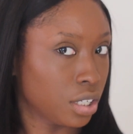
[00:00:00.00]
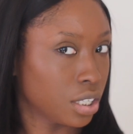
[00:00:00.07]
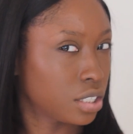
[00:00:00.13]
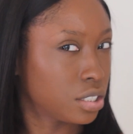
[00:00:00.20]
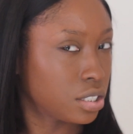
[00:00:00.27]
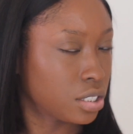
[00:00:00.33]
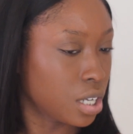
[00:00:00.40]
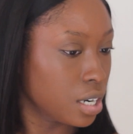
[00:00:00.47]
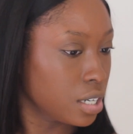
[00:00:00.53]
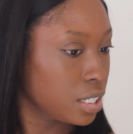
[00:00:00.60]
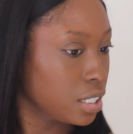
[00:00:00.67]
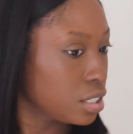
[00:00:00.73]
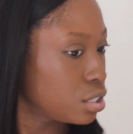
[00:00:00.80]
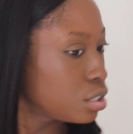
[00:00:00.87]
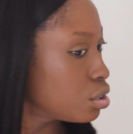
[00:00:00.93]
It's
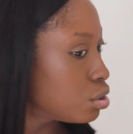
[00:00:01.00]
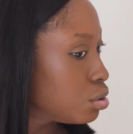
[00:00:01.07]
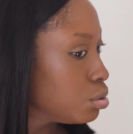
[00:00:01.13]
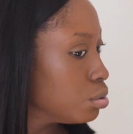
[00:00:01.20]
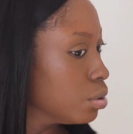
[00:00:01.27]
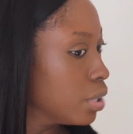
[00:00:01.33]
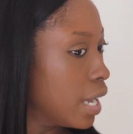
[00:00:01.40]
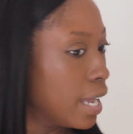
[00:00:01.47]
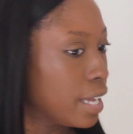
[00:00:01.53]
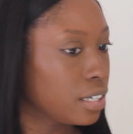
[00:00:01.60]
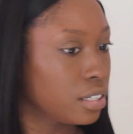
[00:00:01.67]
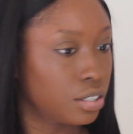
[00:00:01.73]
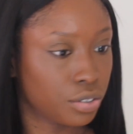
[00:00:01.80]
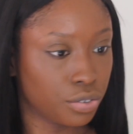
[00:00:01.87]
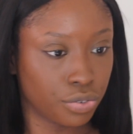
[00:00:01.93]
starting to
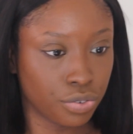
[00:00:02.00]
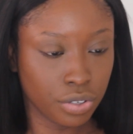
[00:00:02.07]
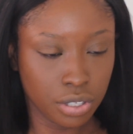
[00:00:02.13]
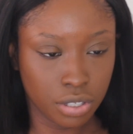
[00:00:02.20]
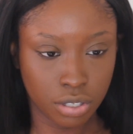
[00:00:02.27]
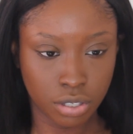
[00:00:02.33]
kind of.